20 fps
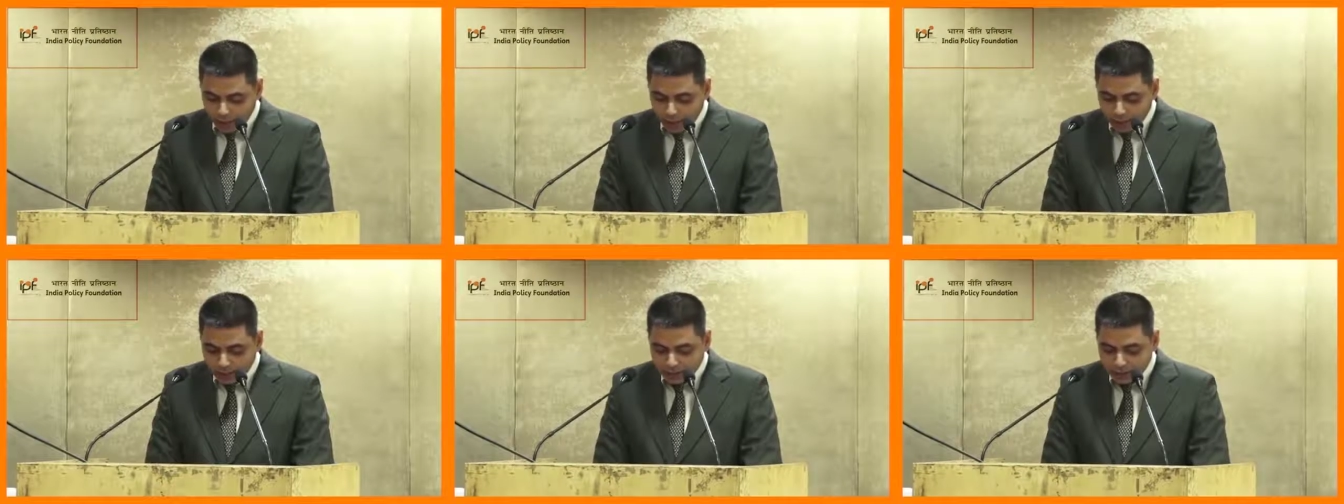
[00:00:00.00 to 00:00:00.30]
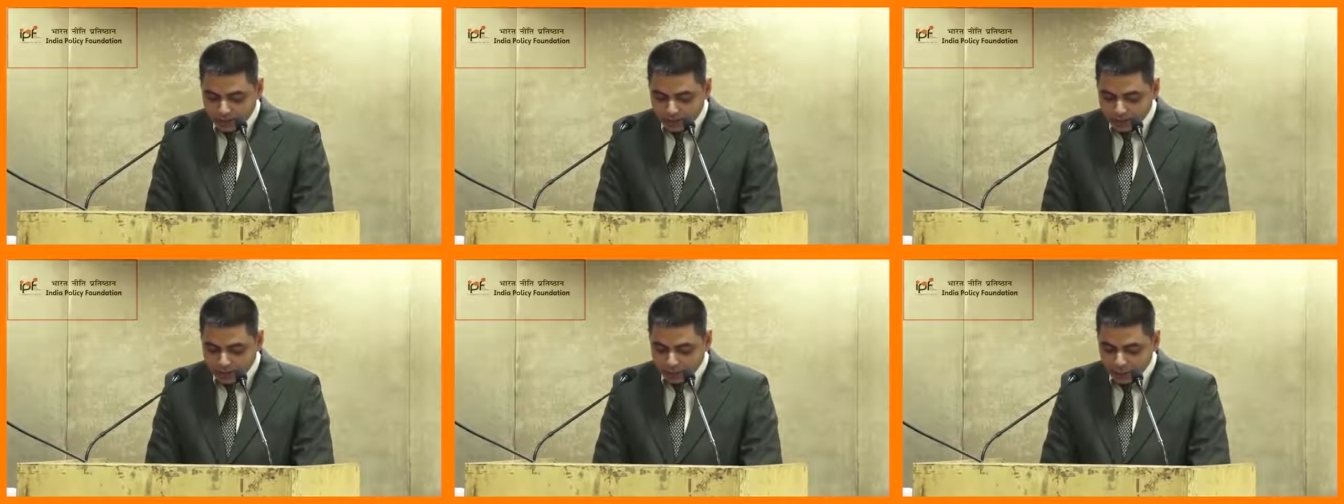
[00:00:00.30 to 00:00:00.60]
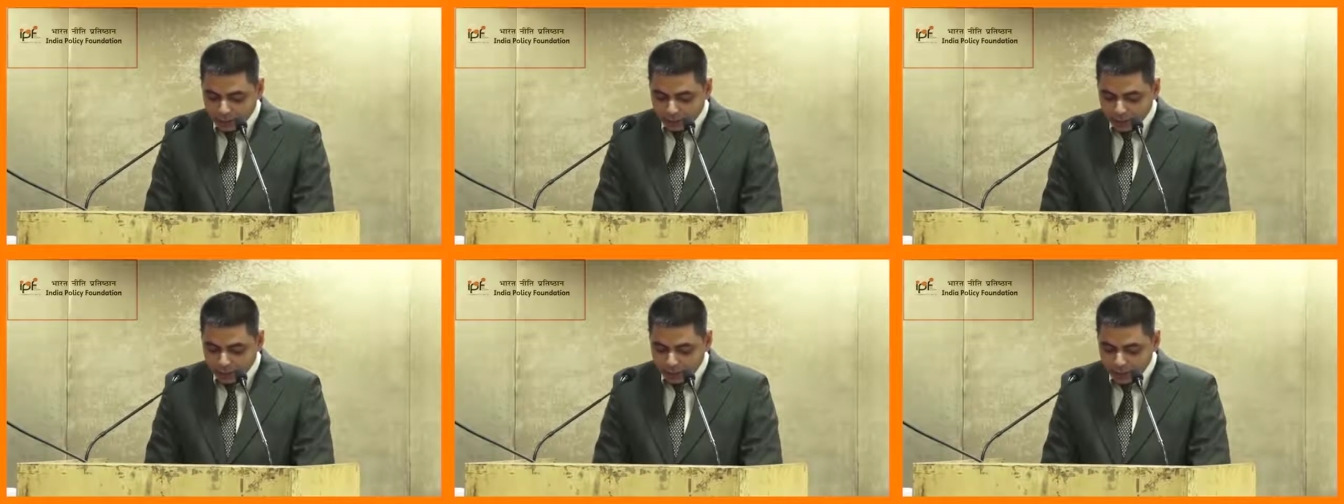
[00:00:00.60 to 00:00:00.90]
had the
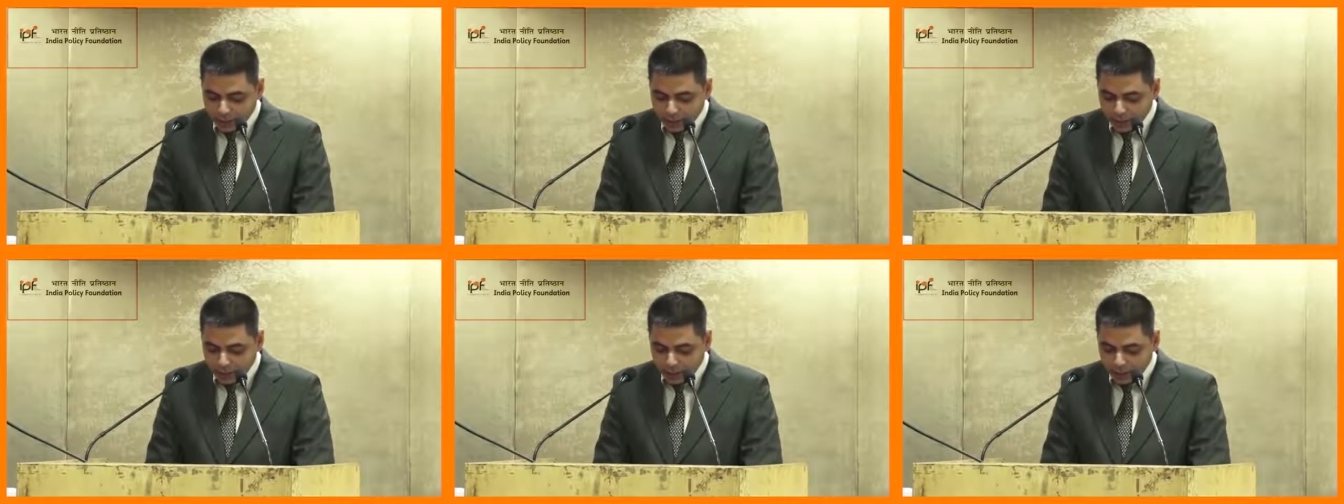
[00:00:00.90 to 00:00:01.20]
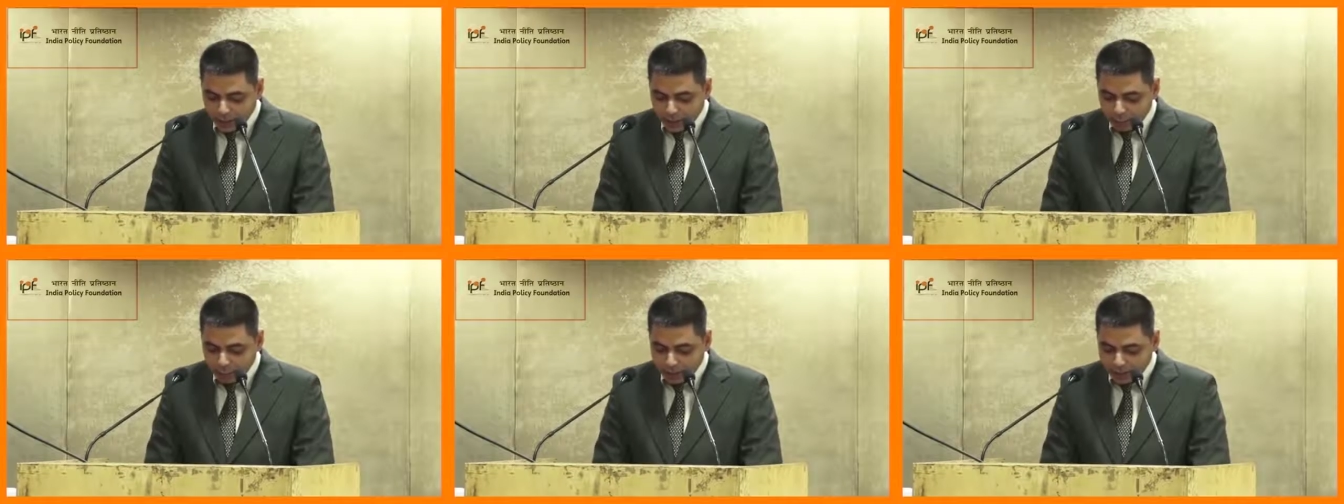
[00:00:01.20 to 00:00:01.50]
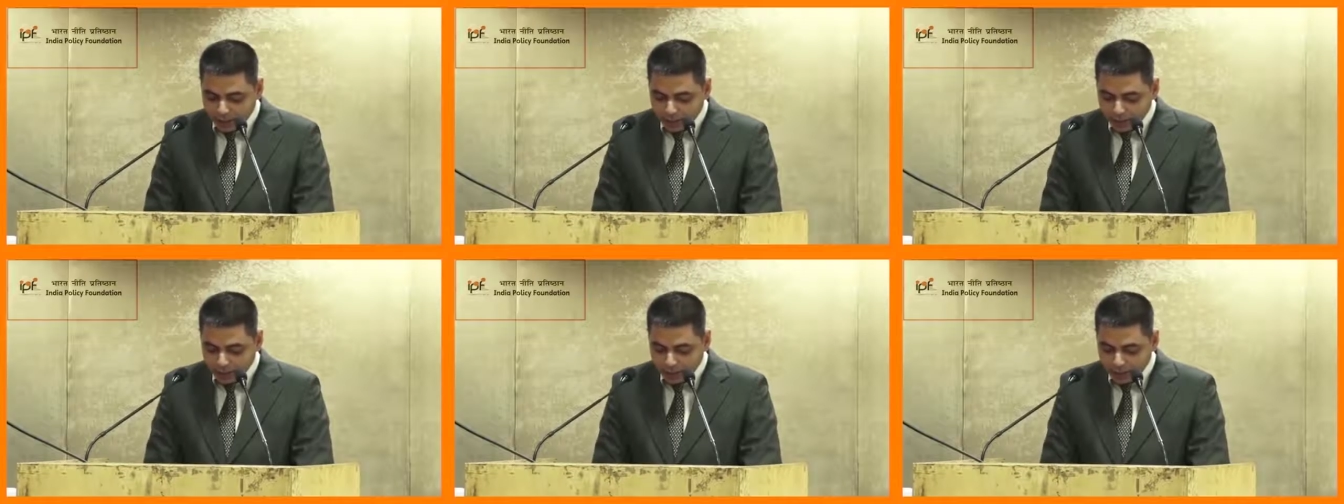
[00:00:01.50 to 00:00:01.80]
same zeal and
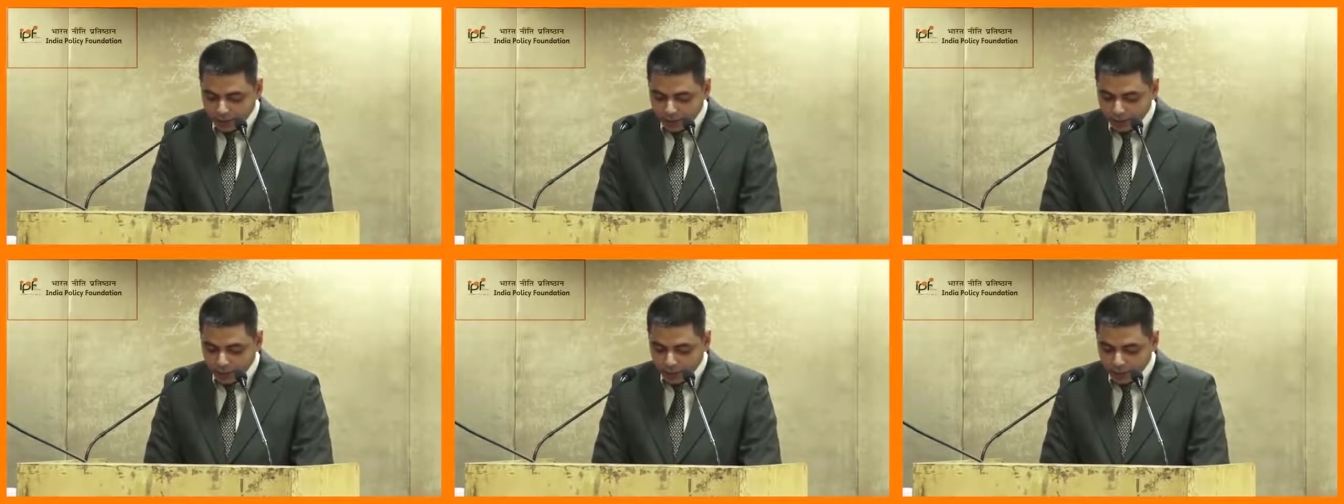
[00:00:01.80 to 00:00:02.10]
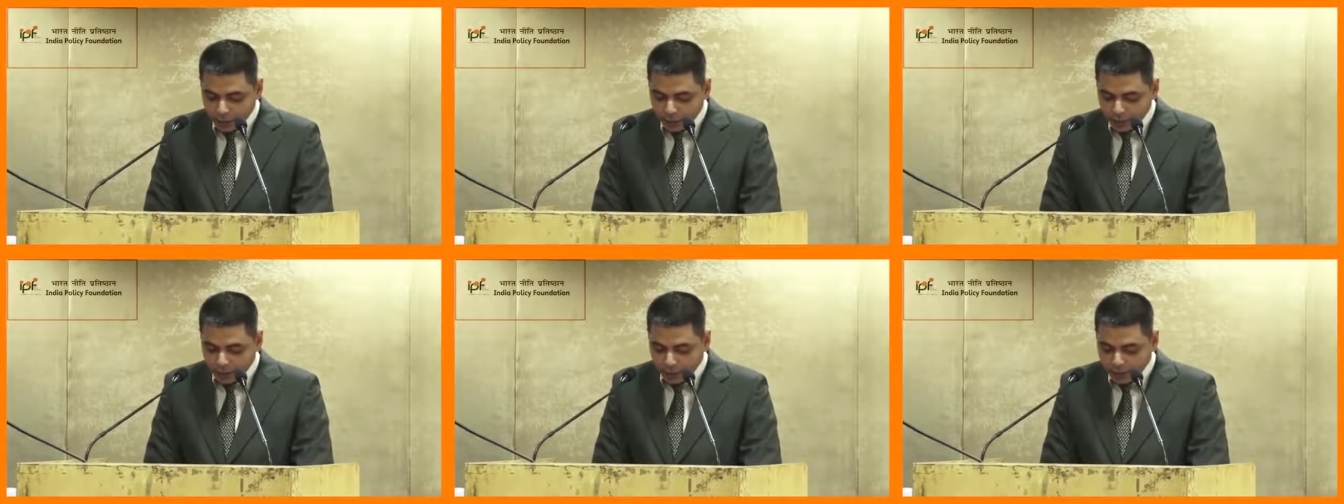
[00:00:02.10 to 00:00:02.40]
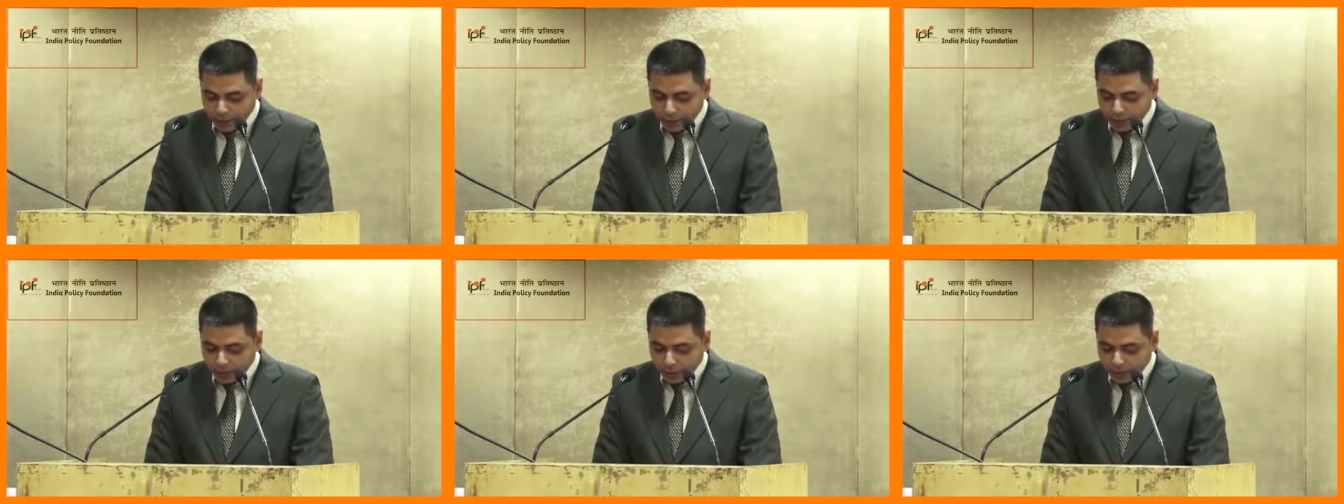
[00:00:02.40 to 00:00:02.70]
mindset to
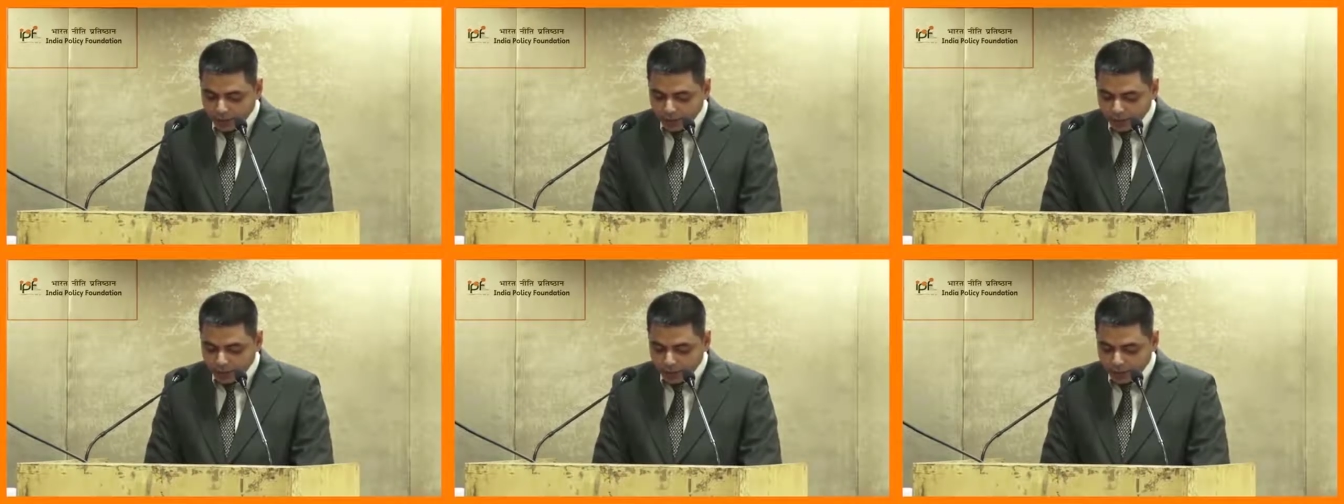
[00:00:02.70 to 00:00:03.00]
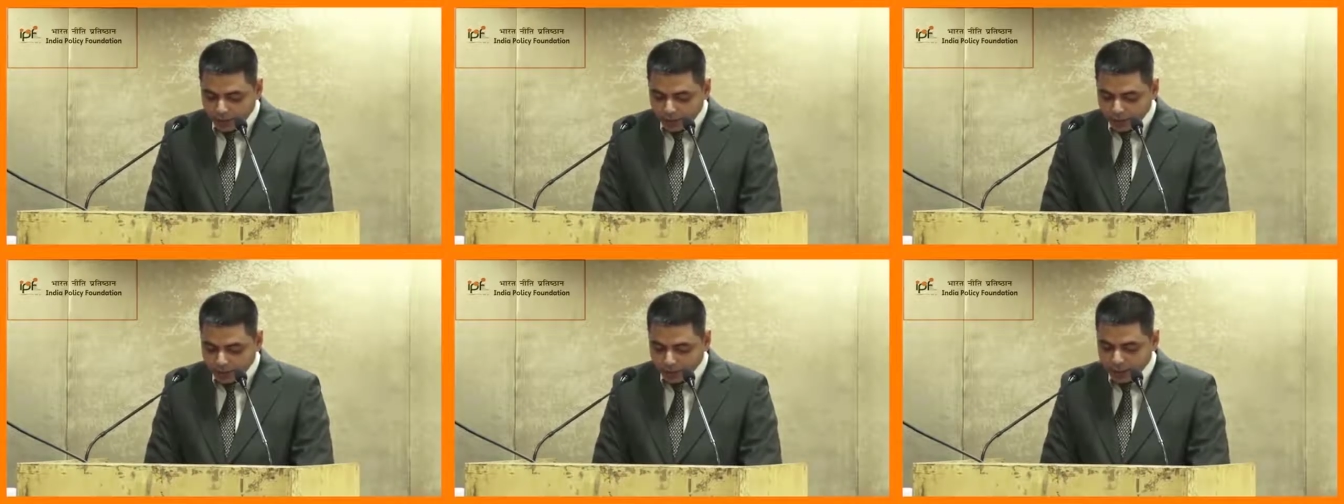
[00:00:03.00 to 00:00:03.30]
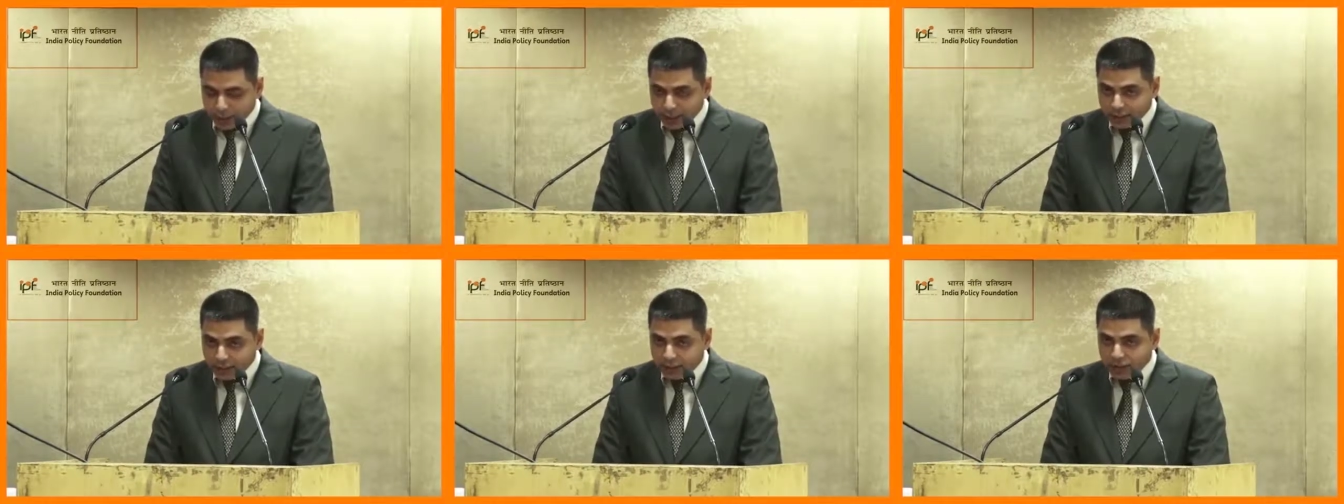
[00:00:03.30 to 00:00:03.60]
carry out these
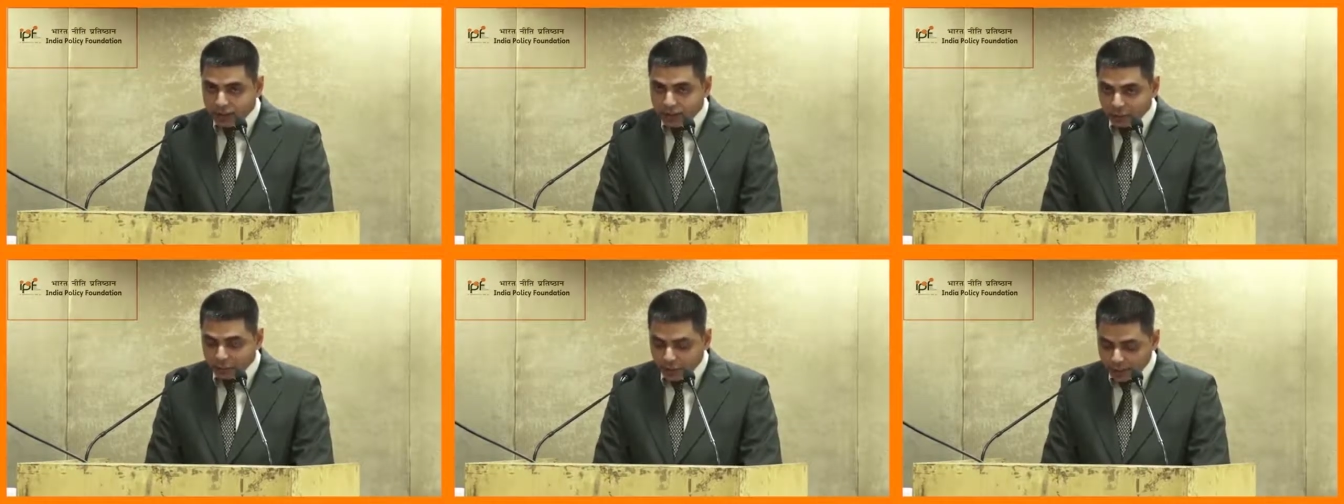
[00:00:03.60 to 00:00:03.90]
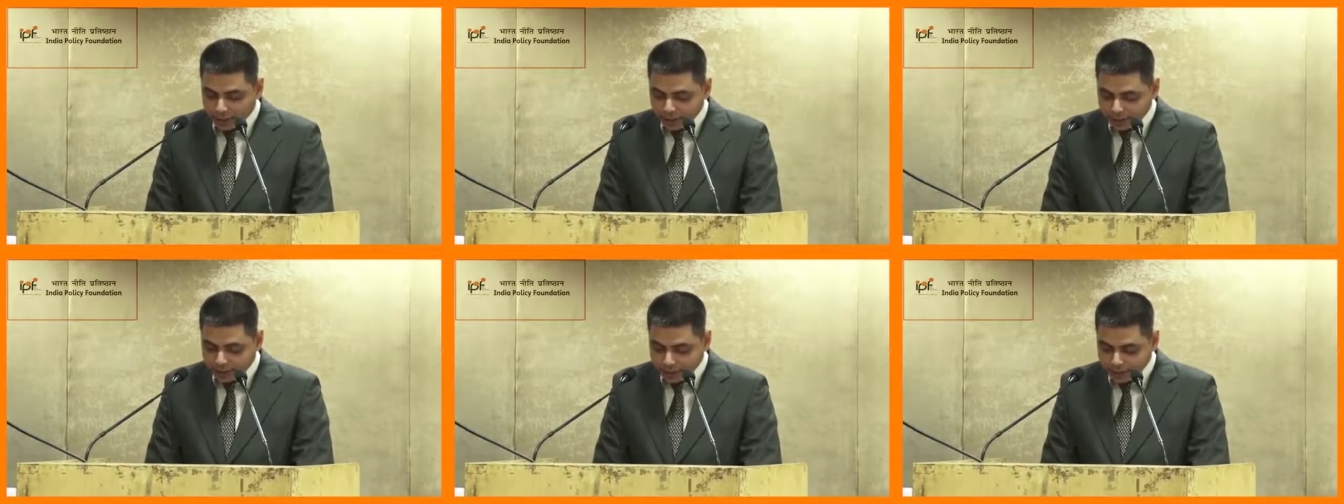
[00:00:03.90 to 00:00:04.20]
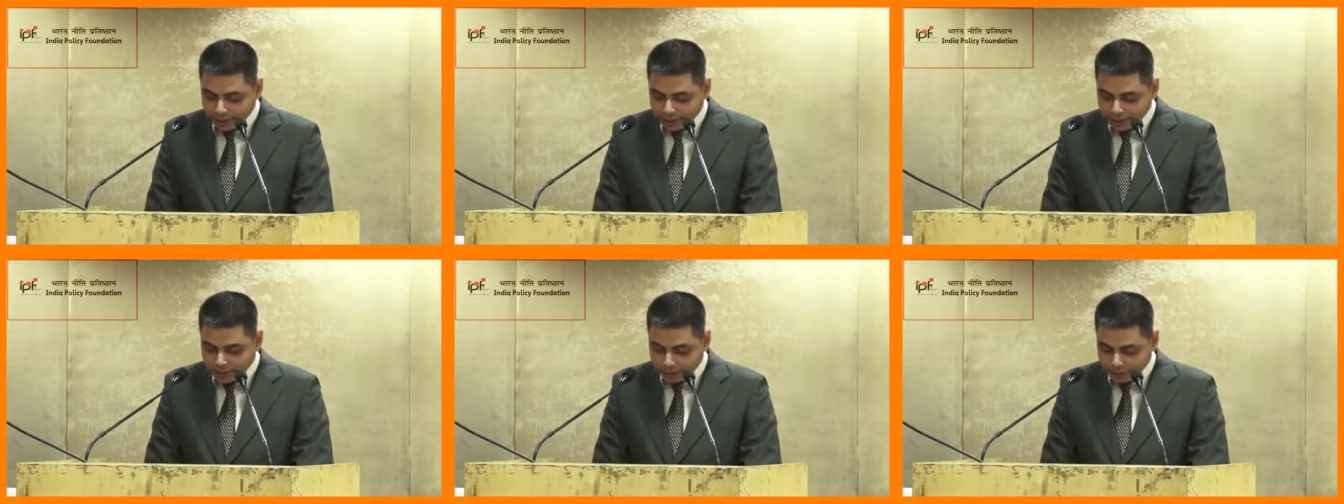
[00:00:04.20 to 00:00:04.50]
killings as the German
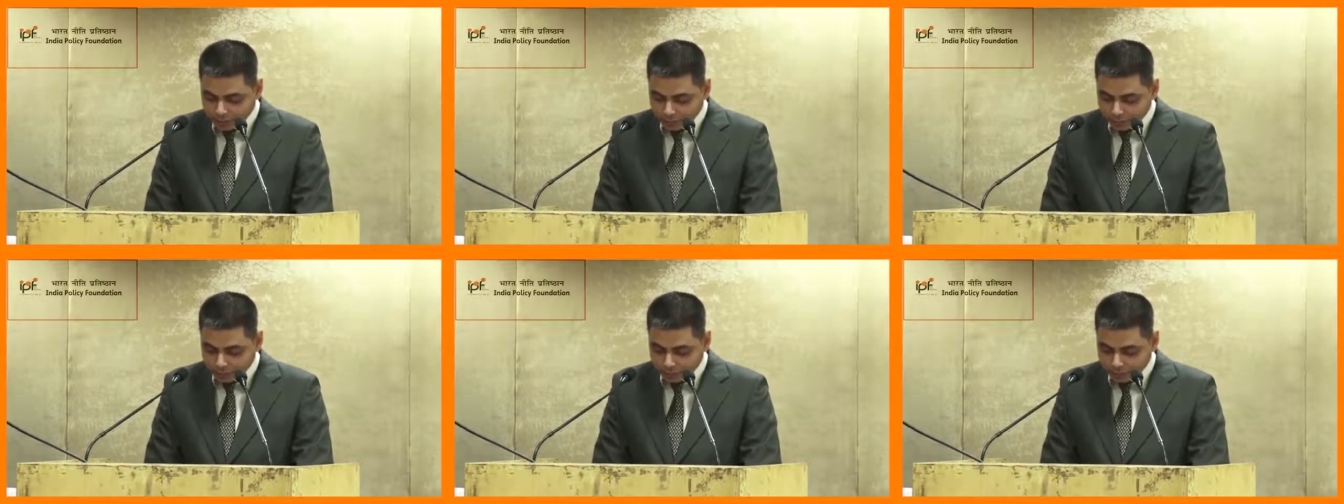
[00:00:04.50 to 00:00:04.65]
SS.